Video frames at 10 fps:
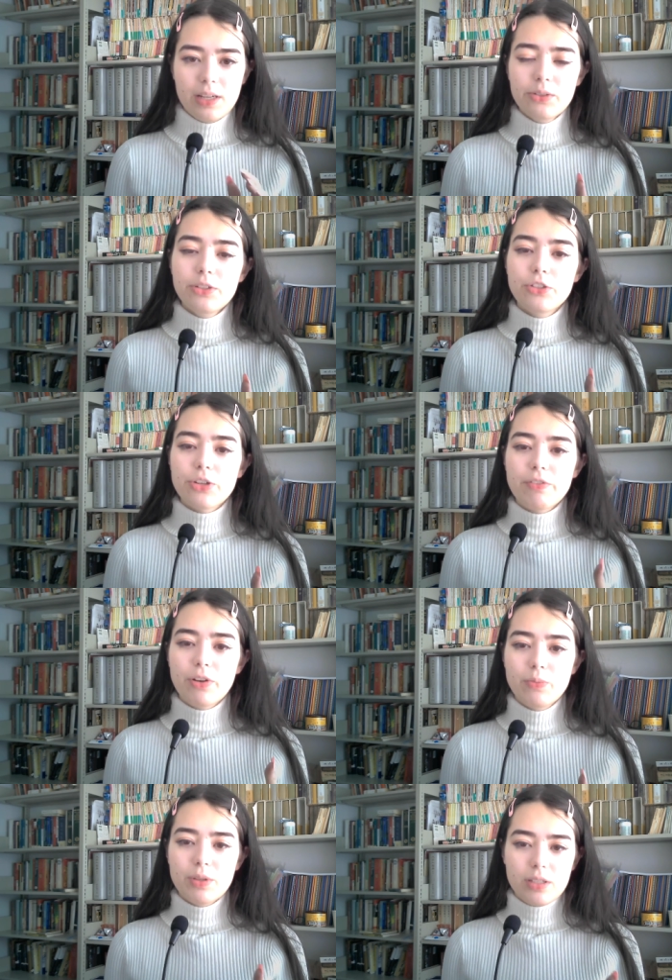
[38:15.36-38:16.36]
In order to drive
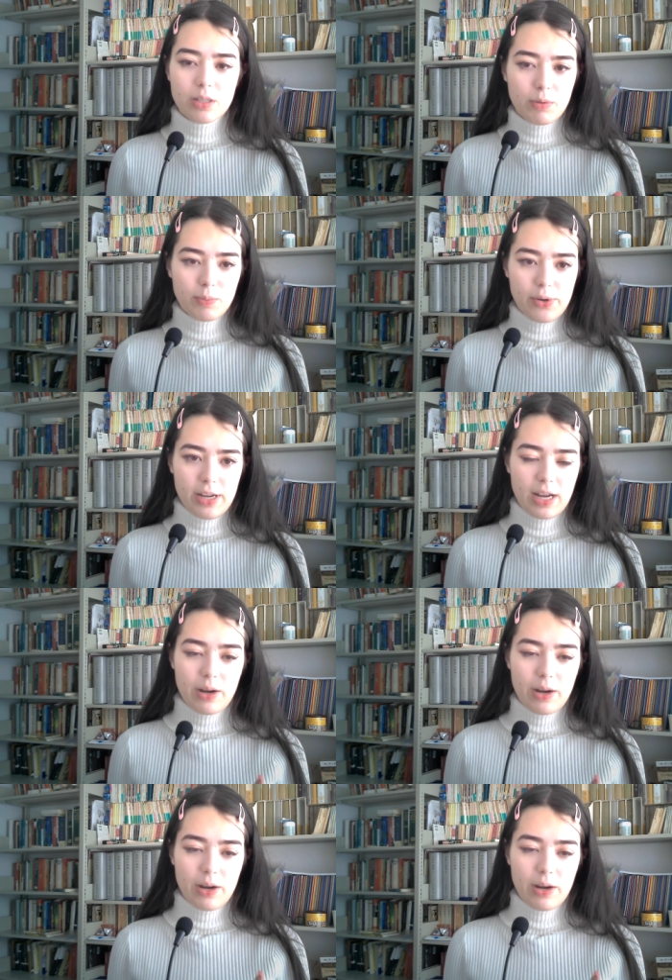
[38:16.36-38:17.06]
home this simple point,